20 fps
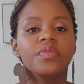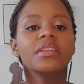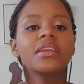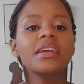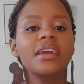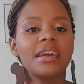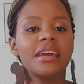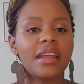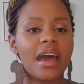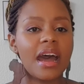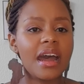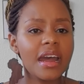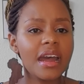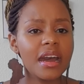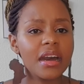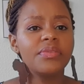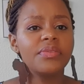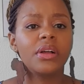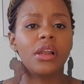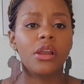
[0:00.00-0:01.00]
And I
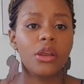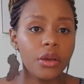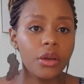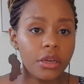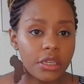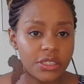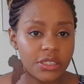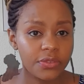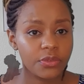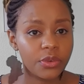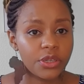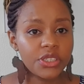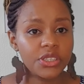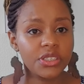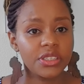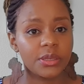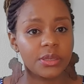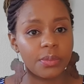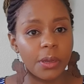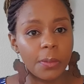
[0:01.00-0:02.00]
have a lot of questions
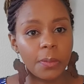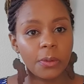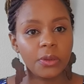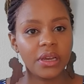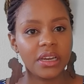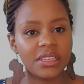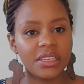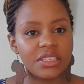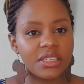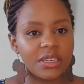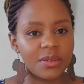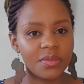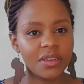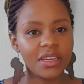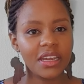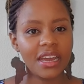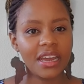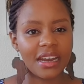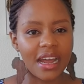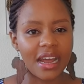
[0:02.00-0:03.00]
that people answered me,
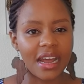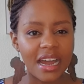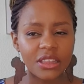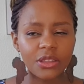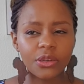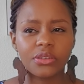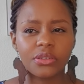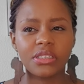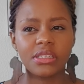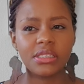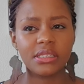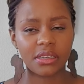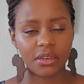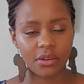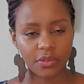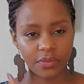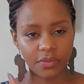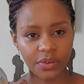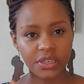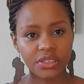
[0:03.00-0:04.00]
and I thought instead
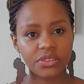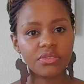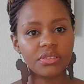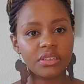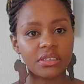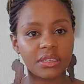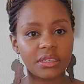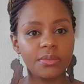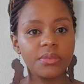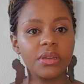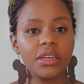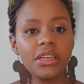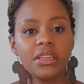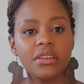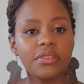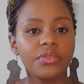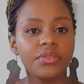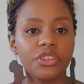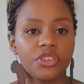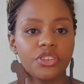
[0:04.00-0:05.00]
of answering them
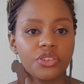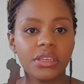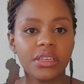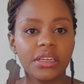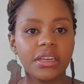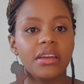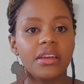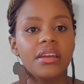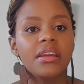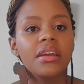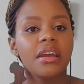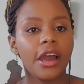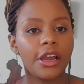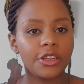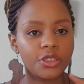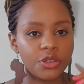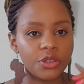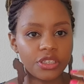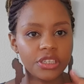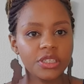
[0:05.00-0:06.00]
individually, I
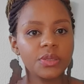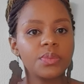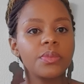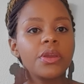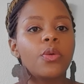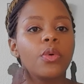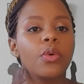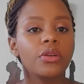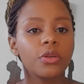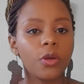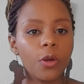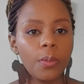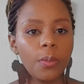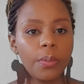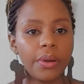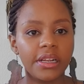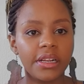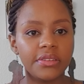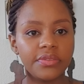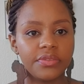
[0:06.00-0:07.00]
should just make one
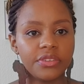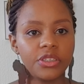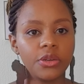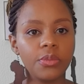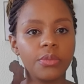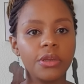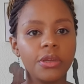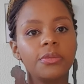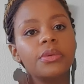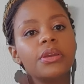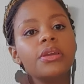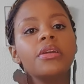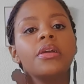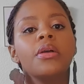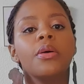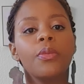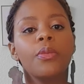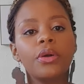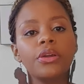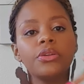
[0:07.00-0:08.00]
compiled video. Maybe
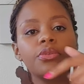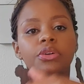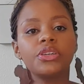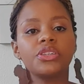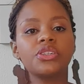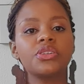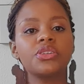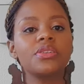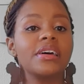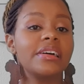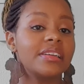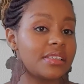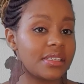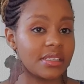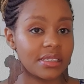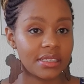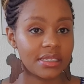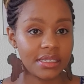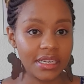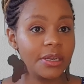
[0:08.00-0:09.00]
one question
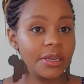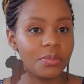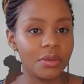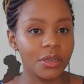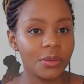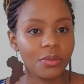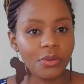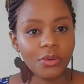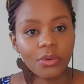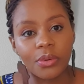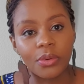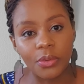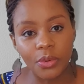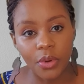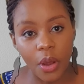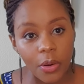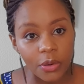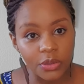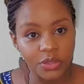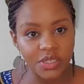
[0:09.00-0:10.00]
answers 10 people, who
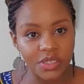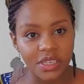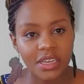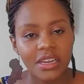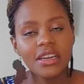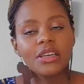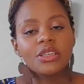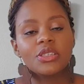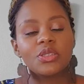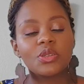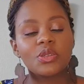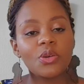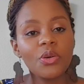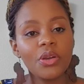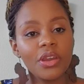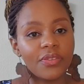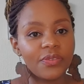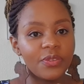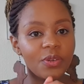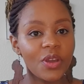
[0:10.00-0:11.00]
knows. So
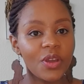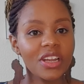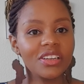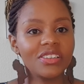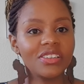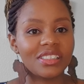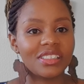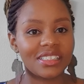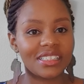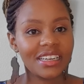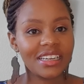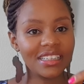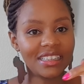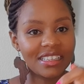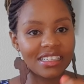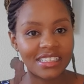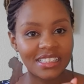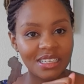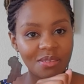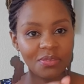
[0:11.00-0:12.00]
if you're interested in
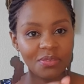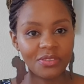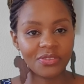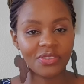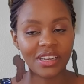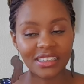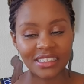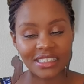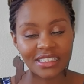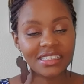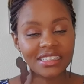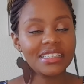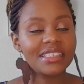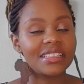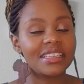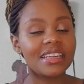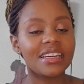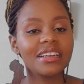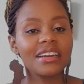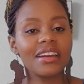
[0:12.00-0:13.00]
this type of content,
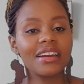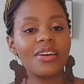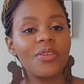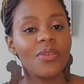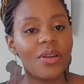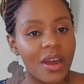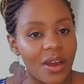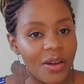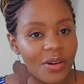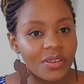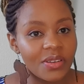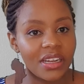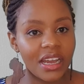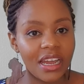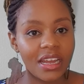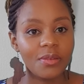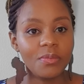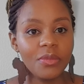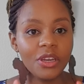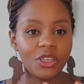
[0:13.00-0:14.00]
stick around
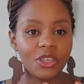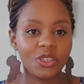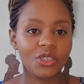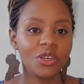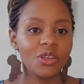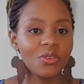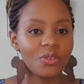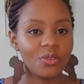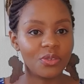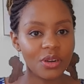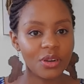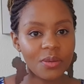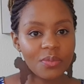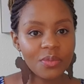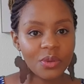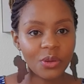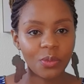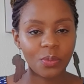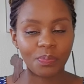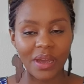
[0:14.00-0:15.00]
and make sure you grab
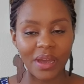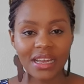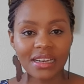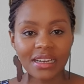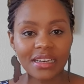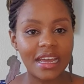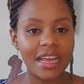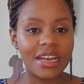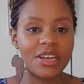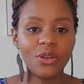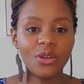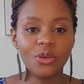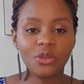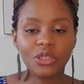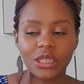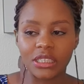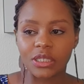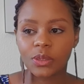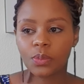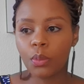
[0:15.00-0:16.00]
your pen and
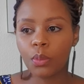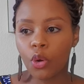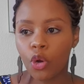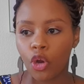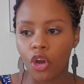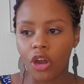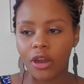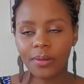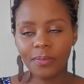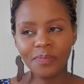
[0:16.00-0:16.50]
notice book.